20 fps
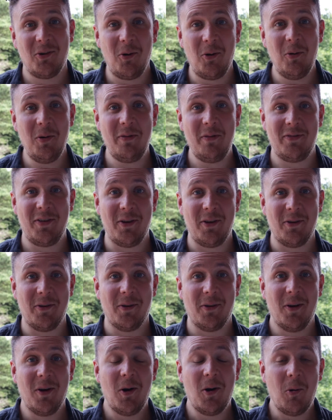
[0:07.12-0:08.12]
all of you.
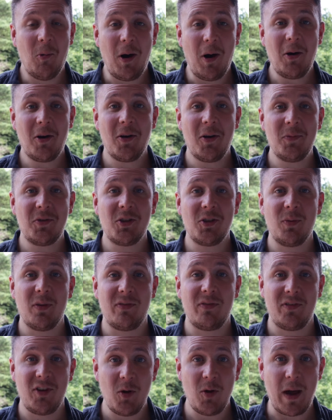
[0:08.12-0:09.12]
Welcome to a
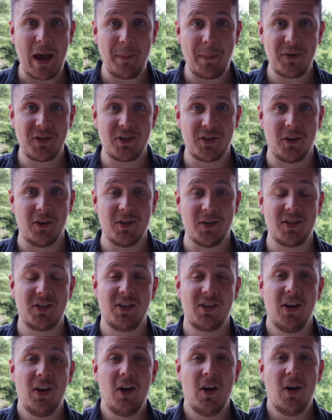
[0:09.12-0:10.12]
few
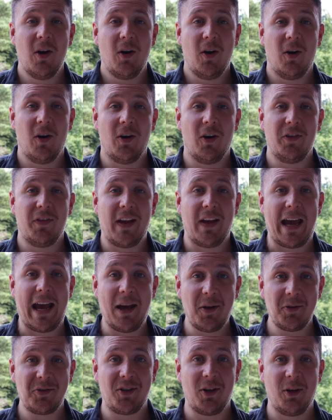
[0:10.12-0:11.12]
episodes on
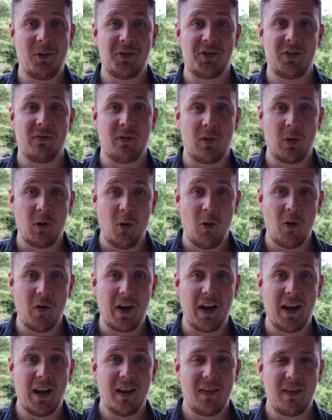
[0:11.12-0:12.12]
Households of
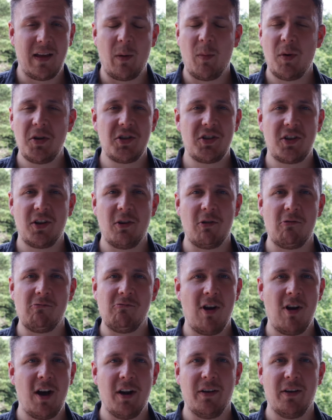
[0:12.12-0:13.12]
Glory that we're just going to
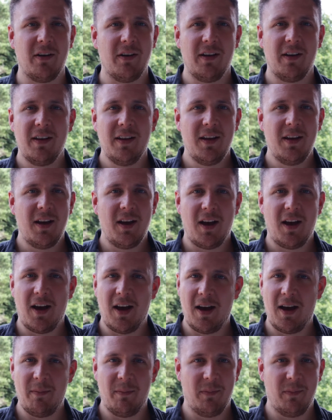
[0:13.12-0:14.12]
run
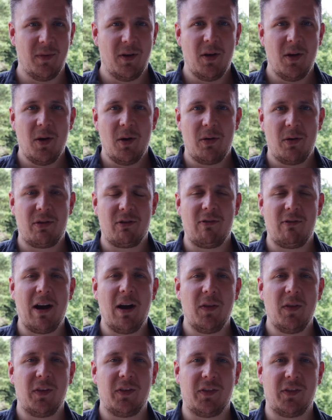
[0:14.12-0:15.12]

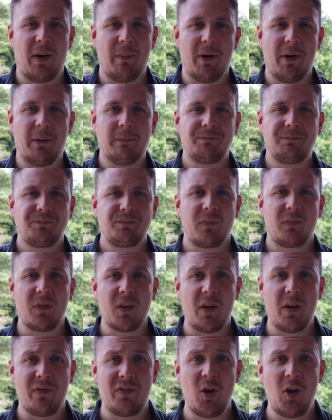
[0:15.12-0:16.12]
throughout the summer.
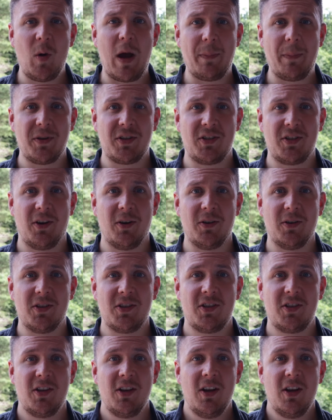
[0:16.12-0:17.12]
A few
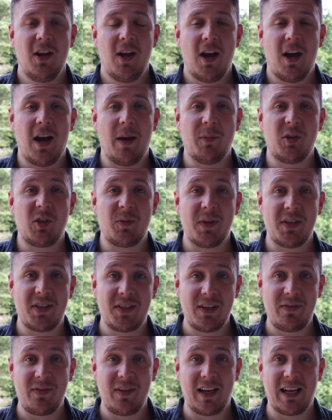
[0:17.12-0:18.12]
episodes
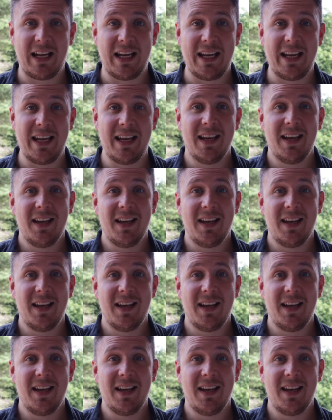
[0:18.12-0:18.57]
specifically